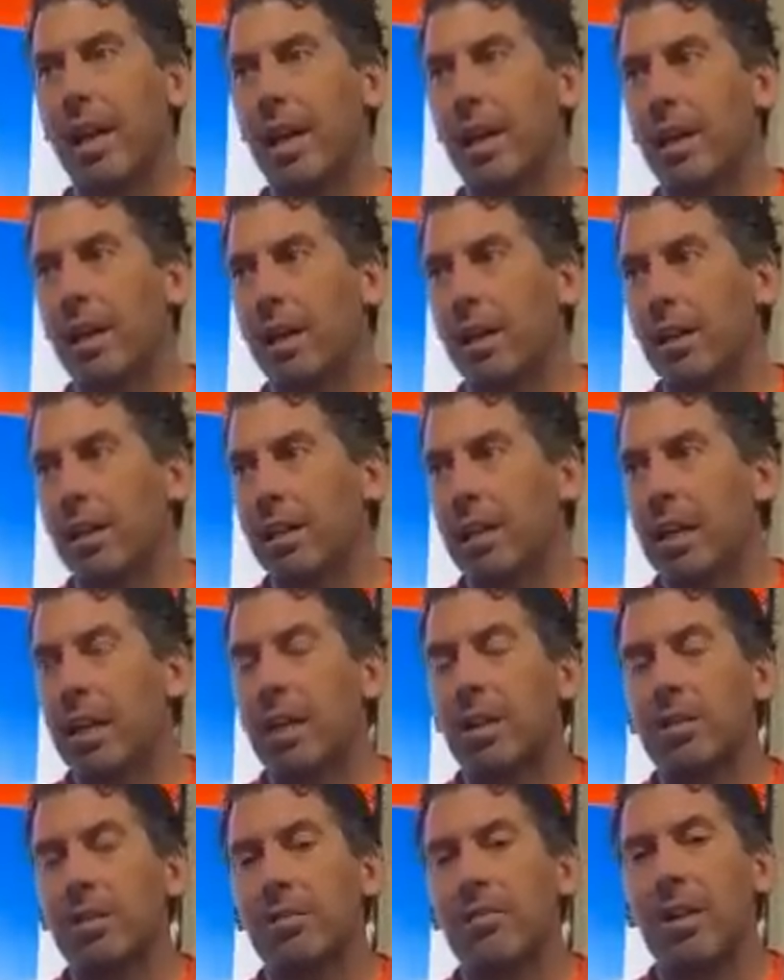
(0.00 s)
and
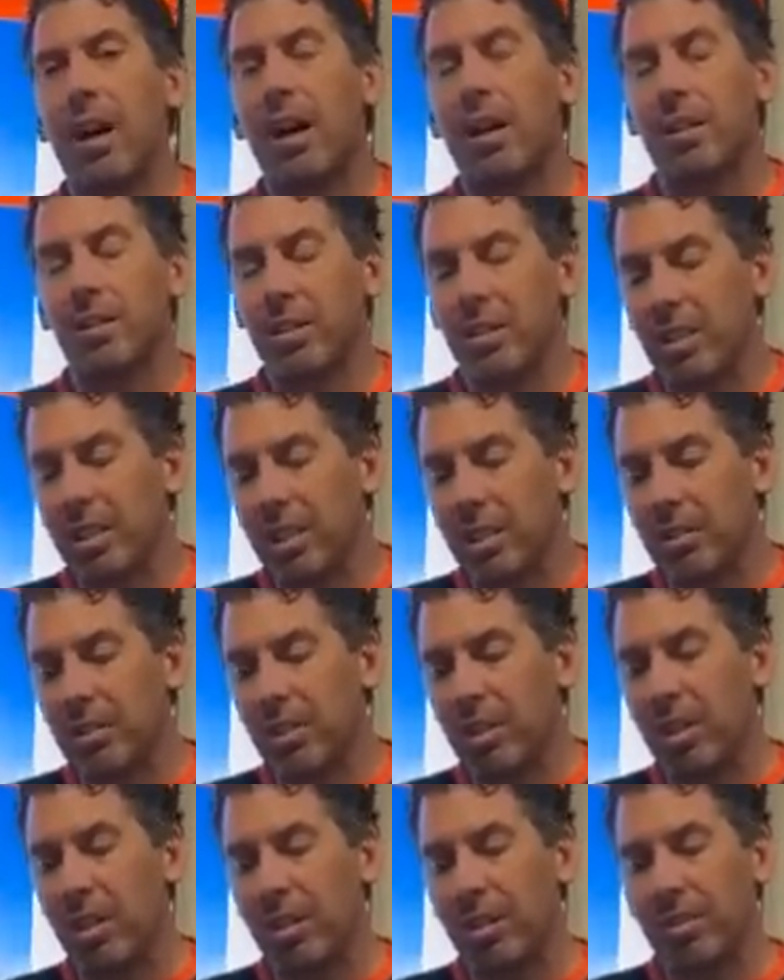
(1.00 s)
years of knowledge into
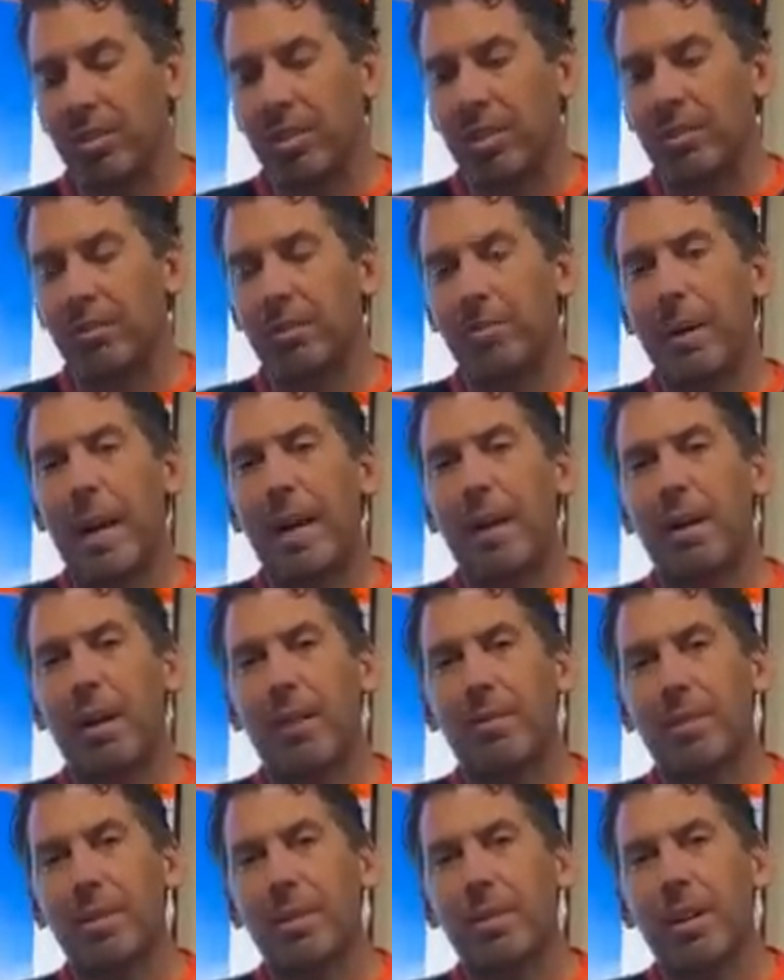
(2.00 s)
these cars, and it's paying
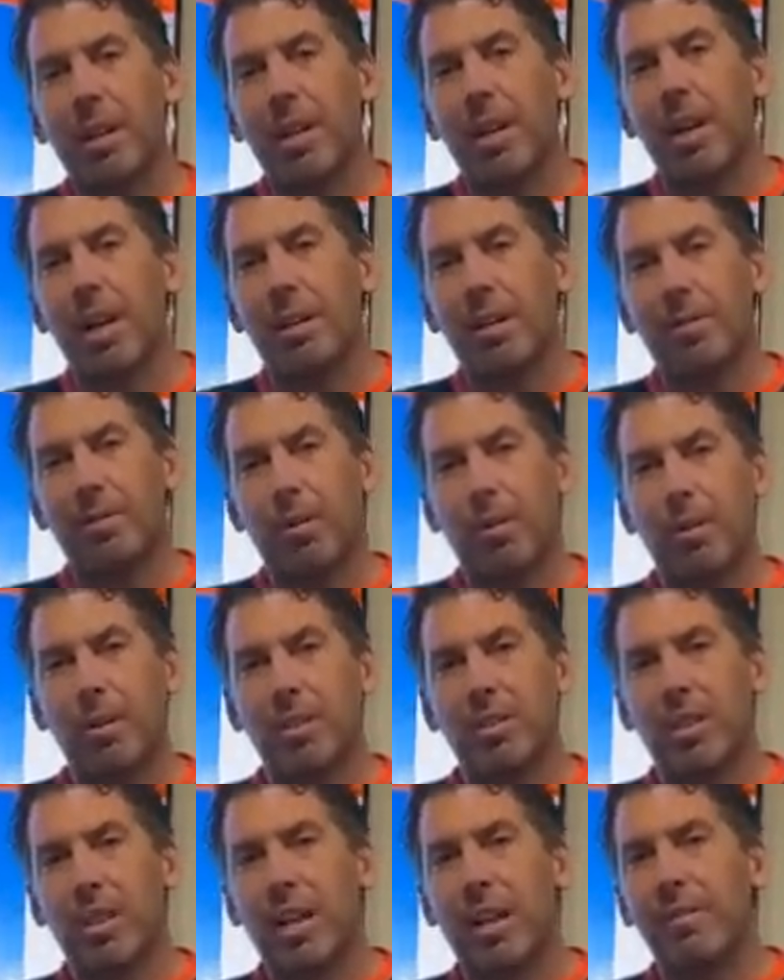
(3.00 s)
off. So I look
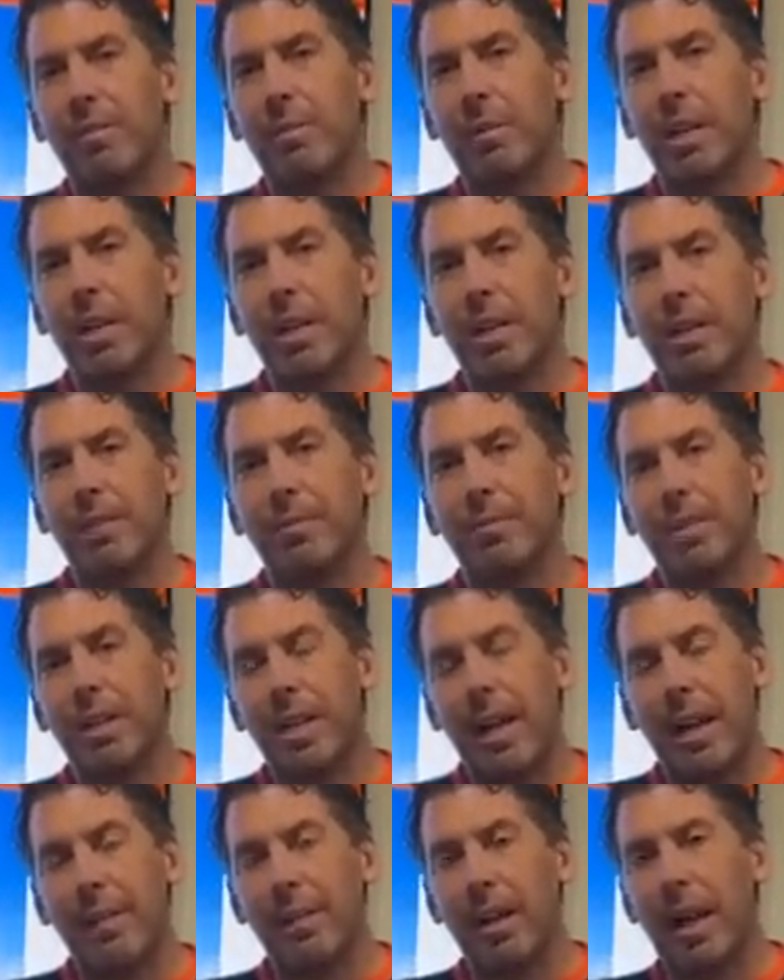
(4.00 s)
forward to seeing everybody in it,
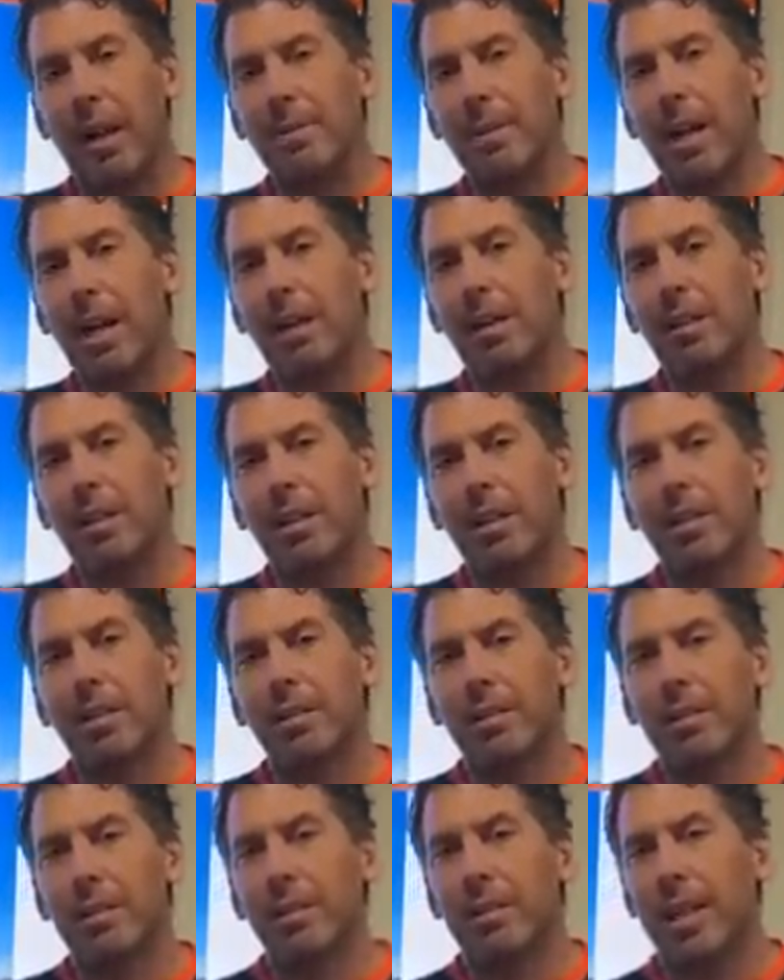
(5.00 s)
and have a happy holiday.
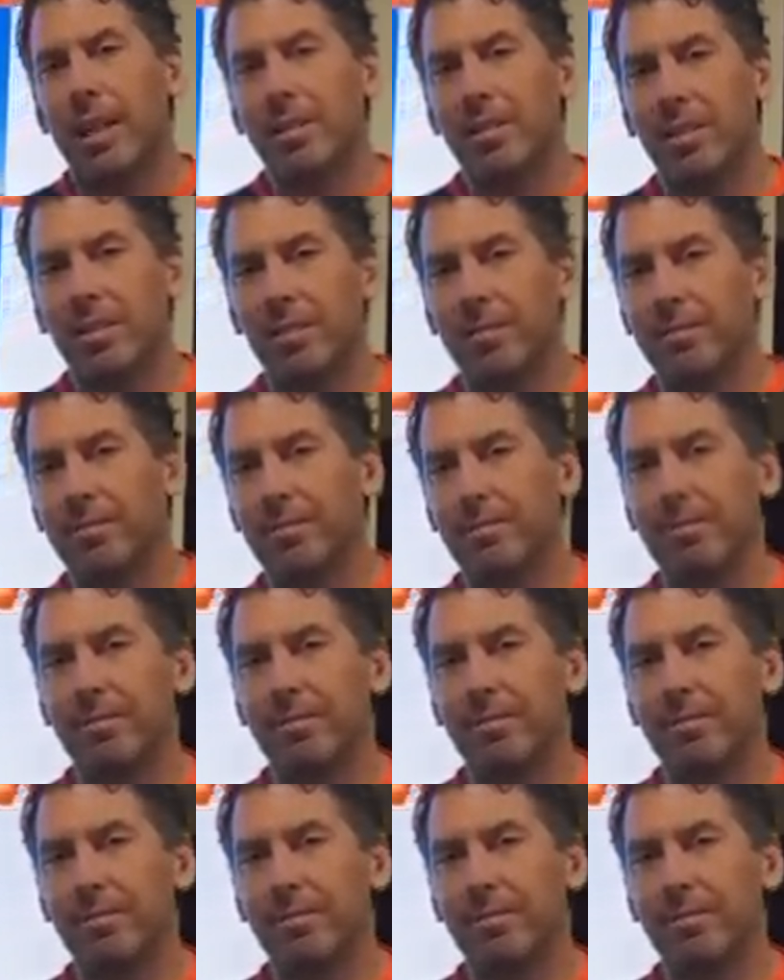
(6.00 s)
Thanks.